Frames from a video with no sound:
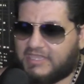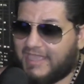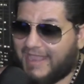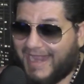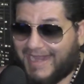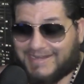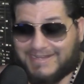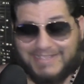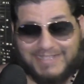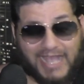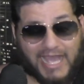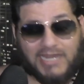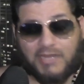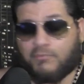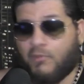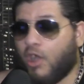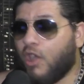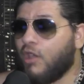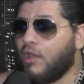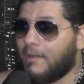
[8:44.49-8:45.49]
And he got them
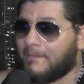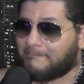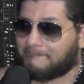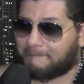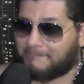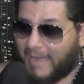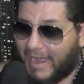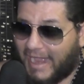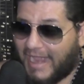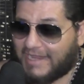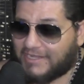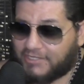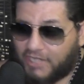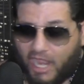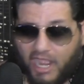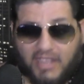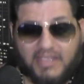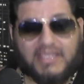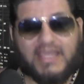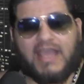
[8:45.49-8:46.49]
all by
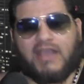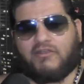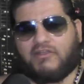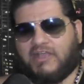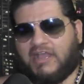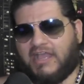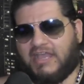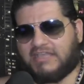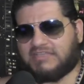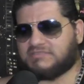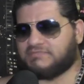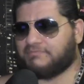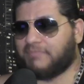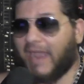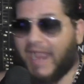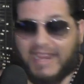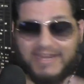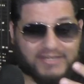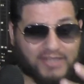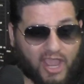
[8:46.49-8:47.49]
knockout, guys.
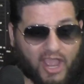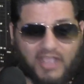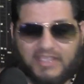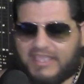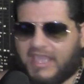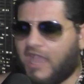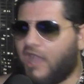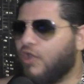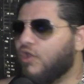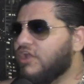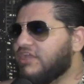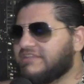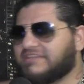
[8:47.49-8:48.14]
By knockout.